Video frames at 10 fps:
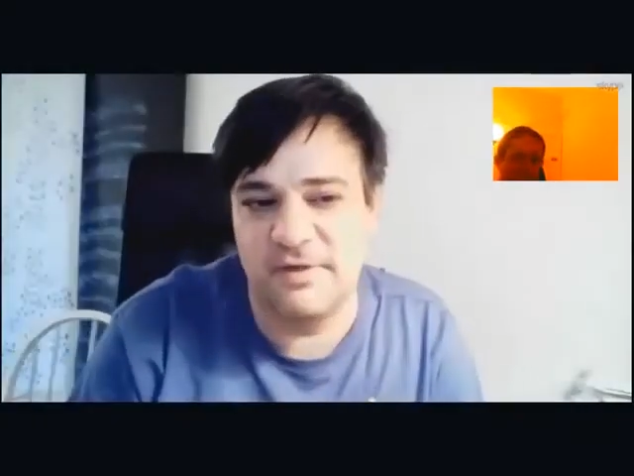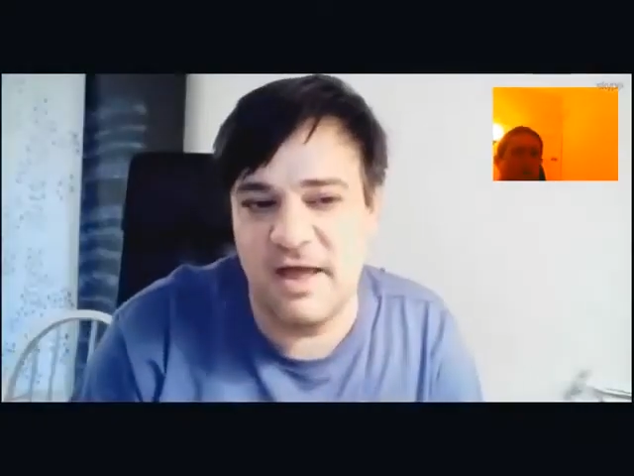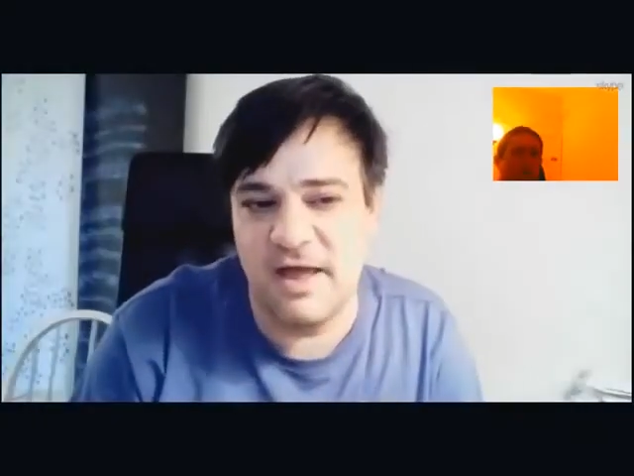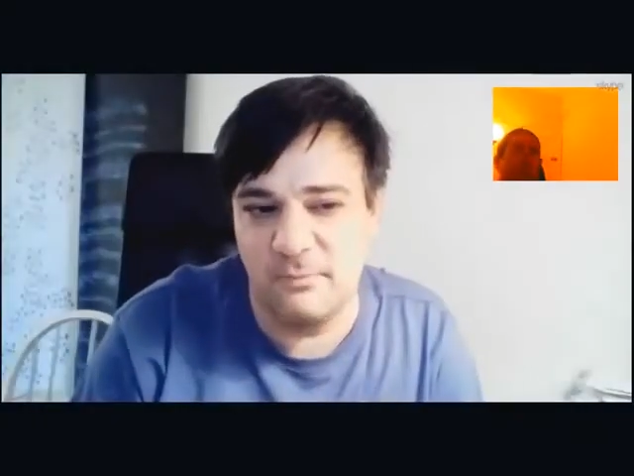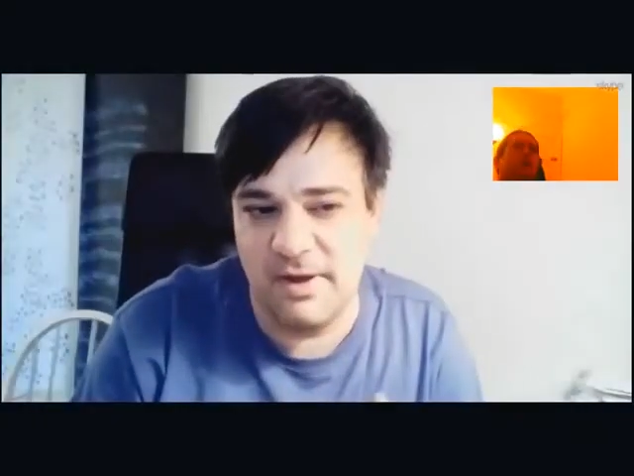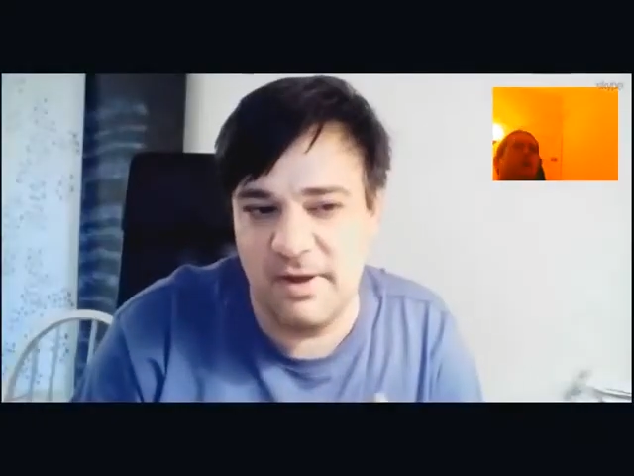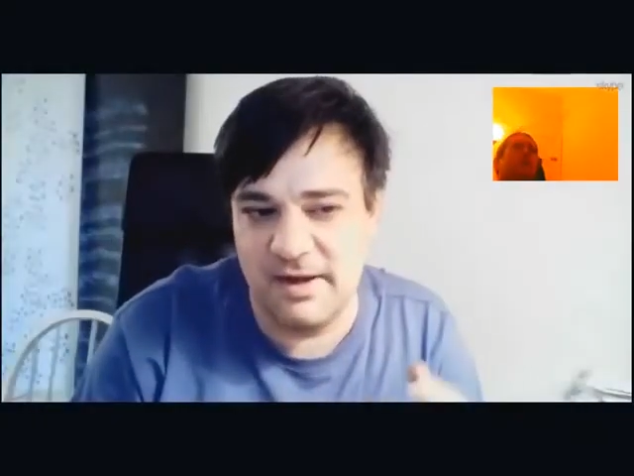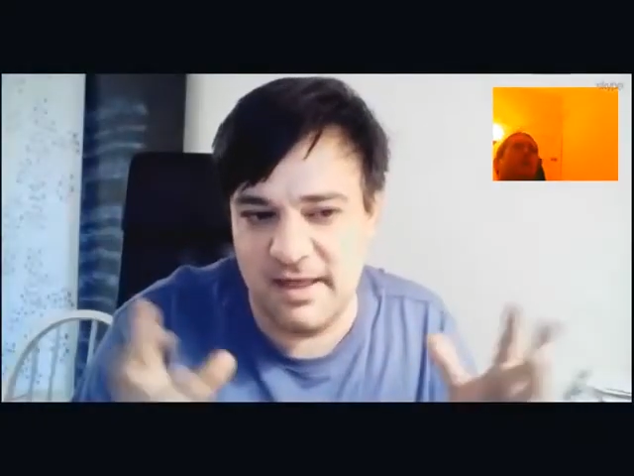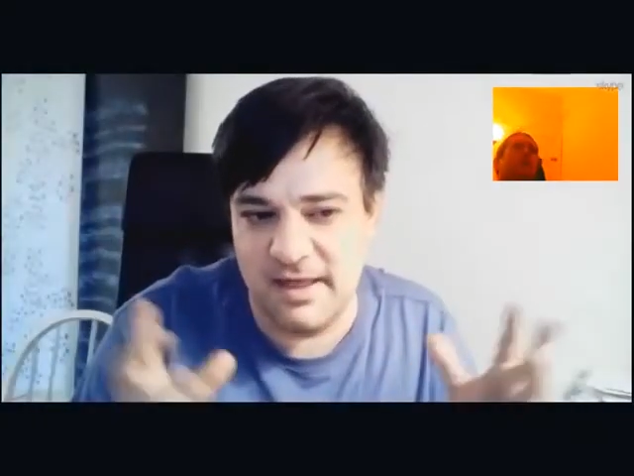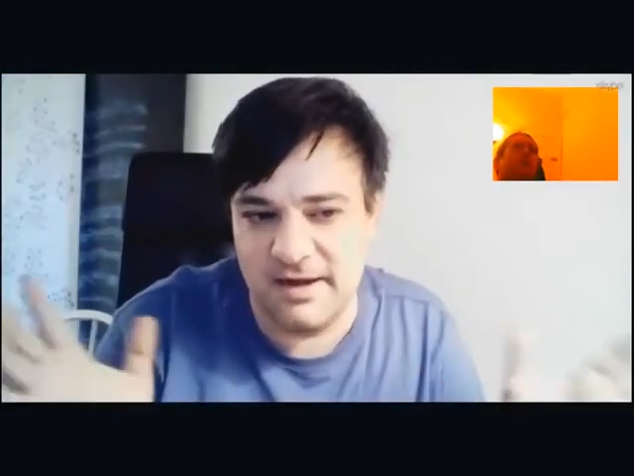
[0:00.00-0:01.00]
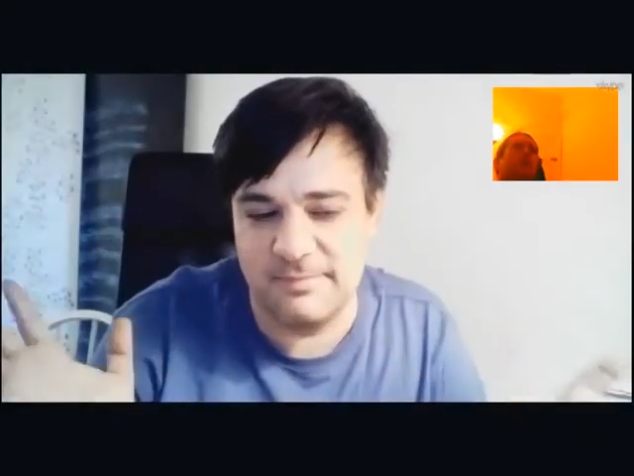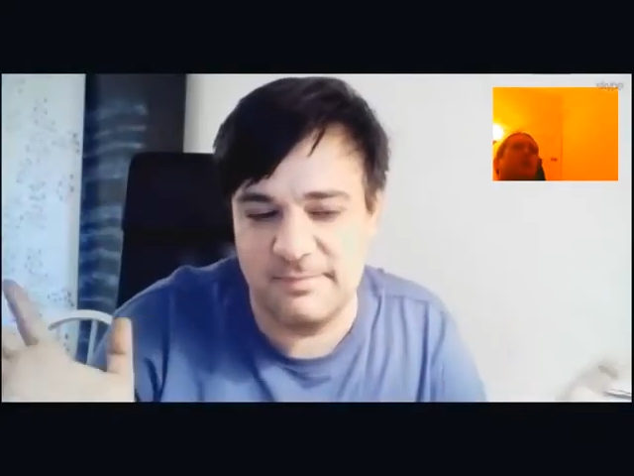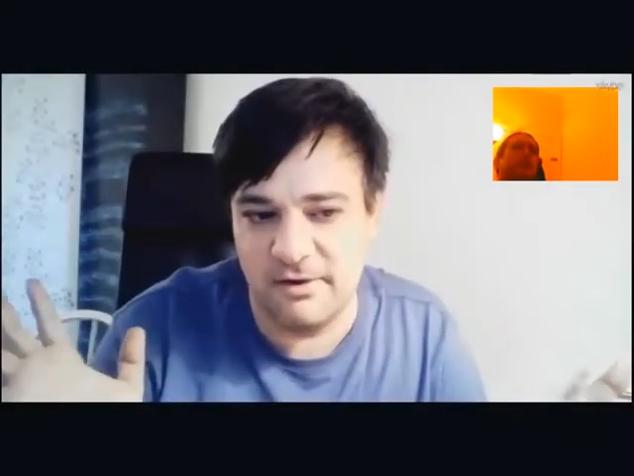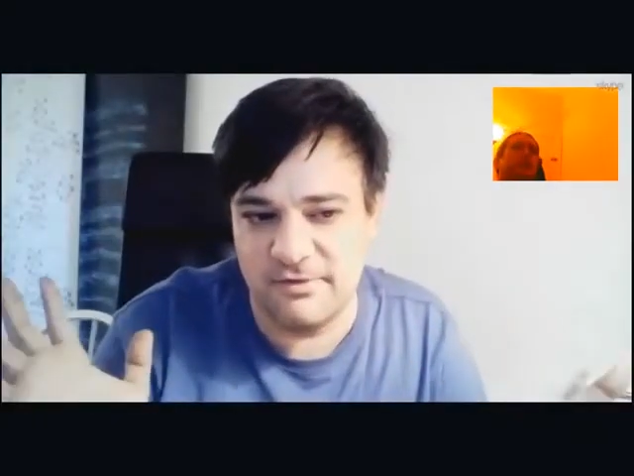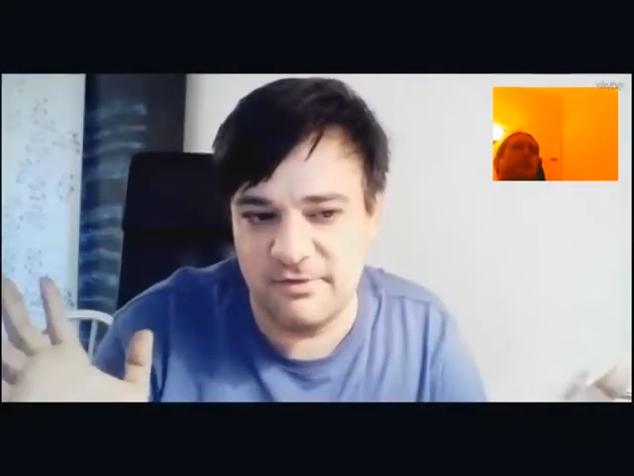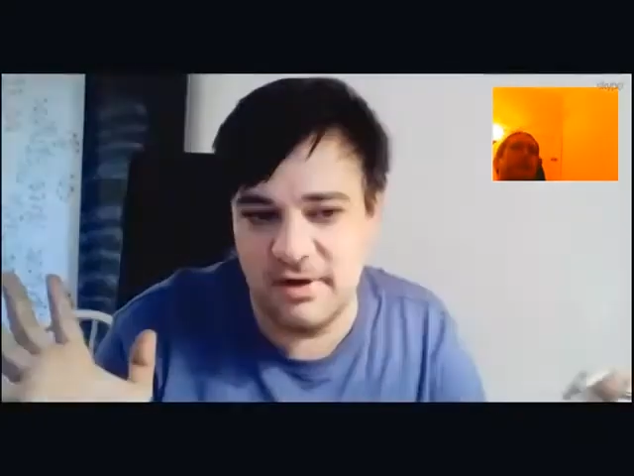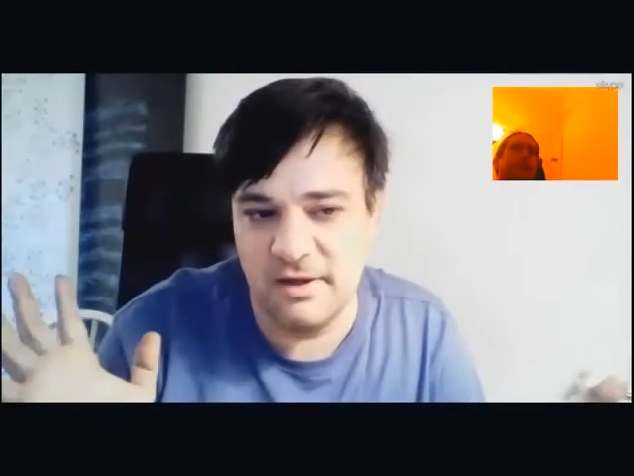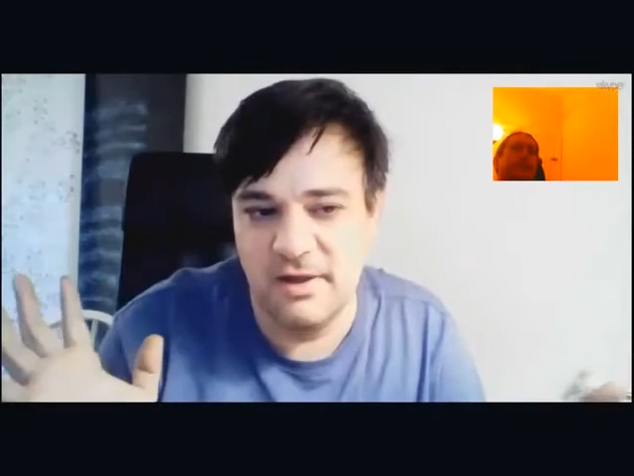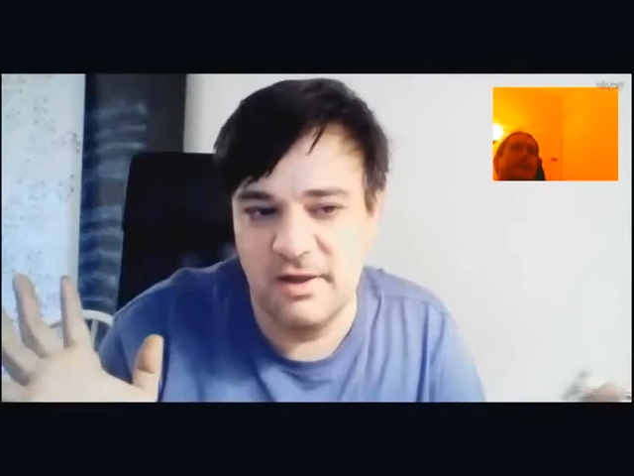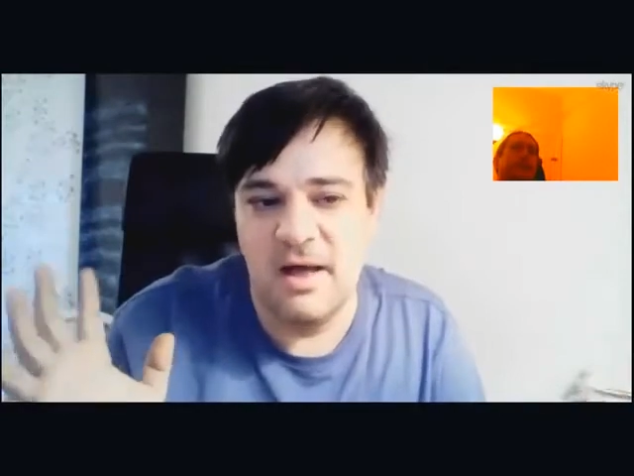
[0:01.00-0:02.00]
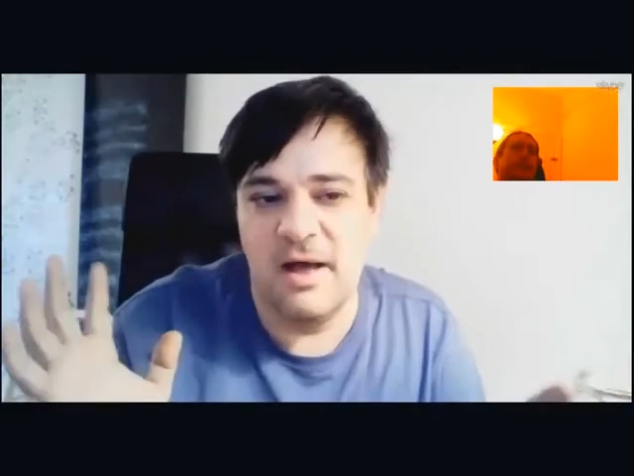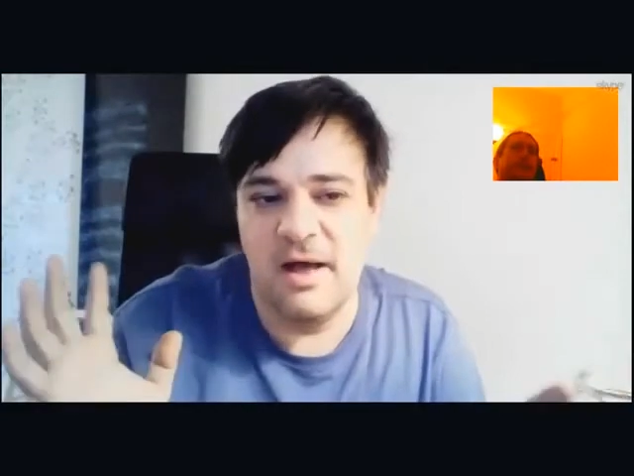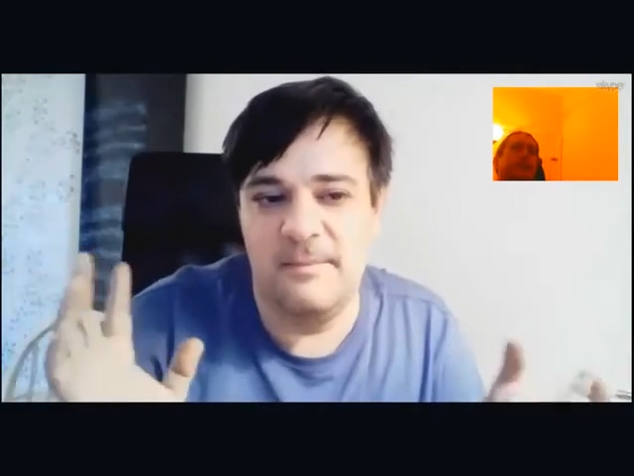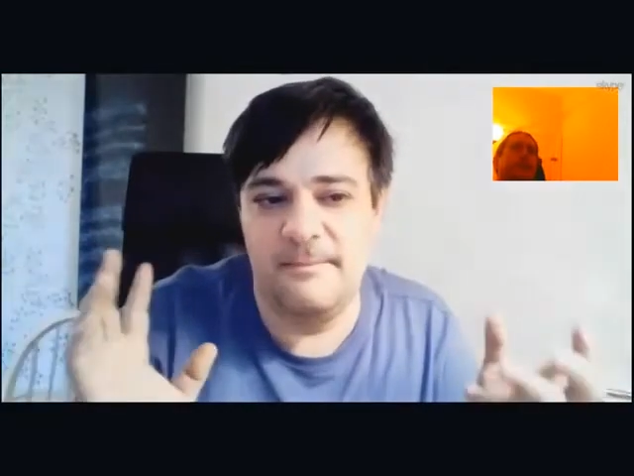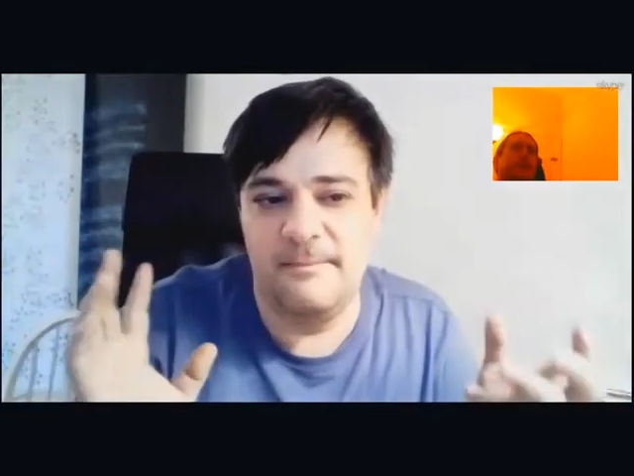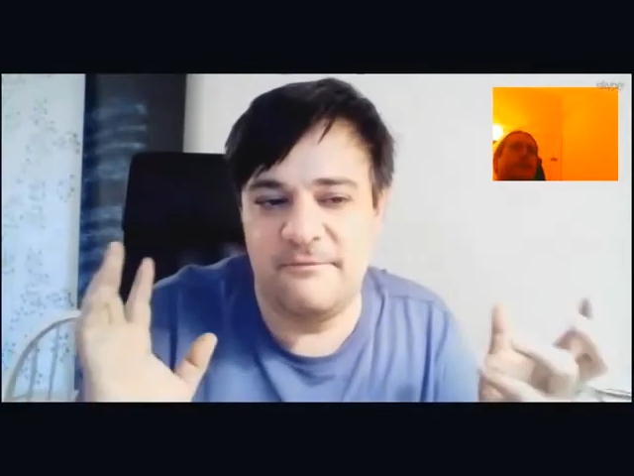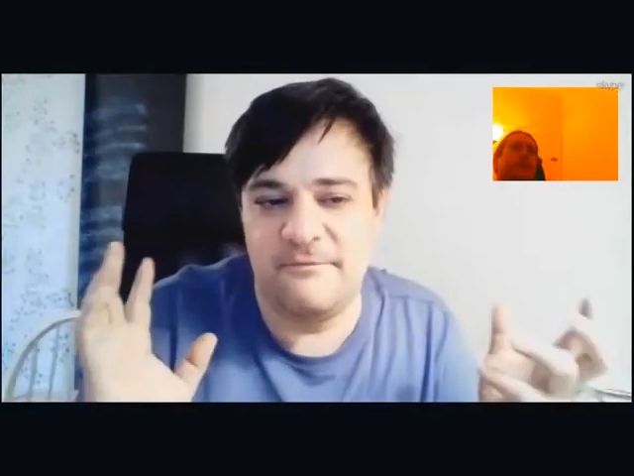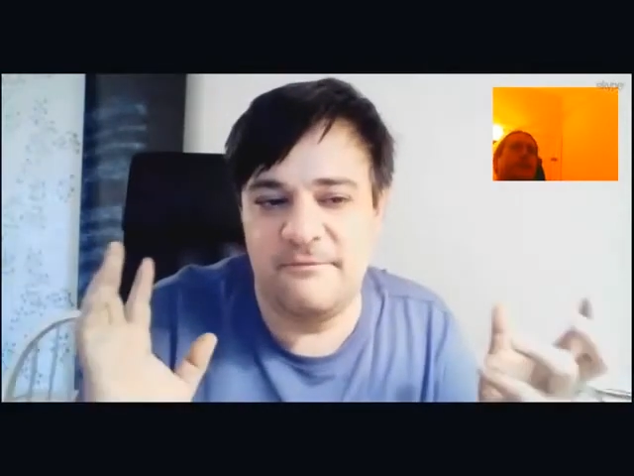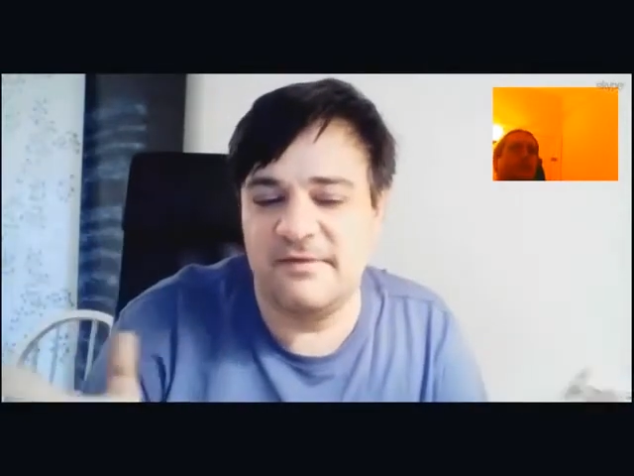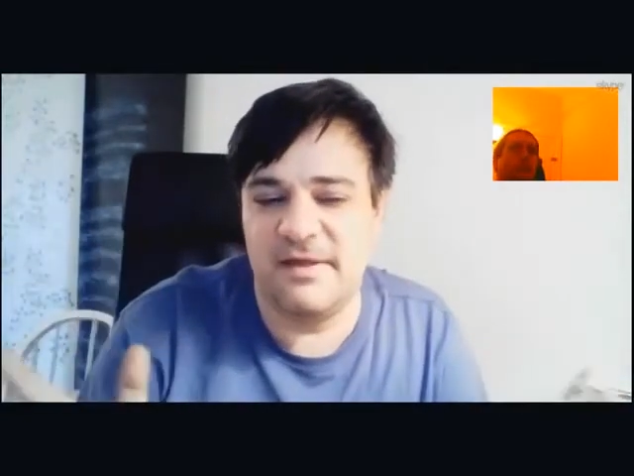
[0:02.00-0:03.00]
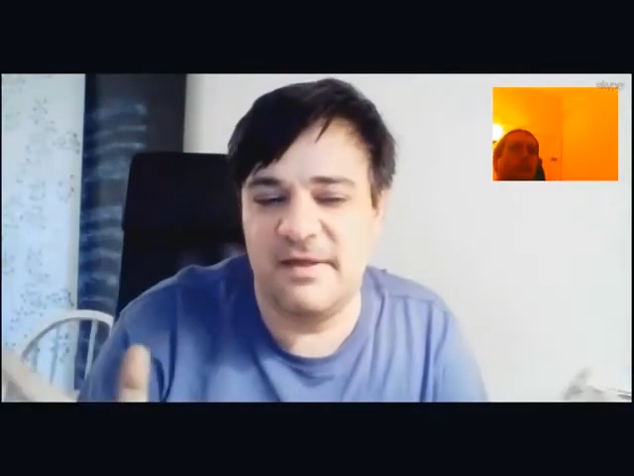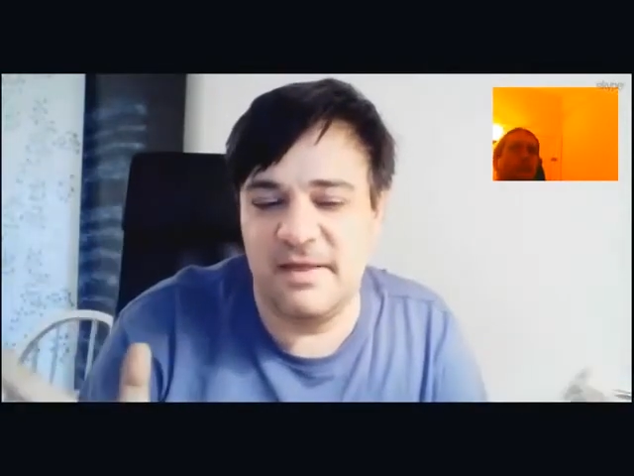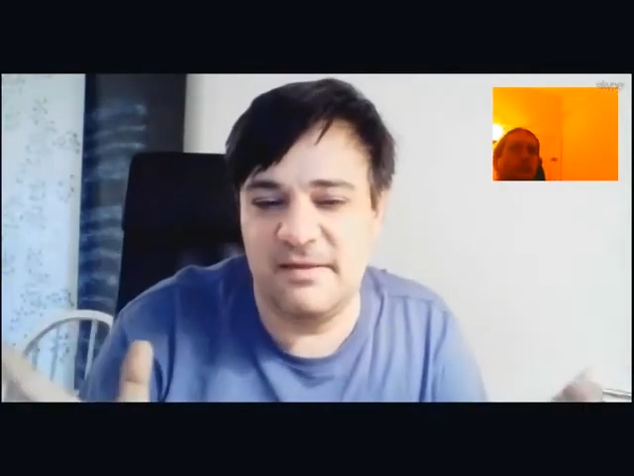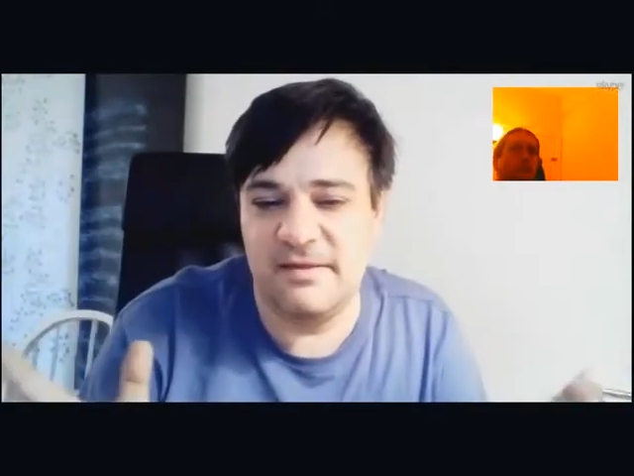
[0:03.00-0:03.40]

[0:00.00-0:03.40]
The guy that ended up in Arizona, I forget his name.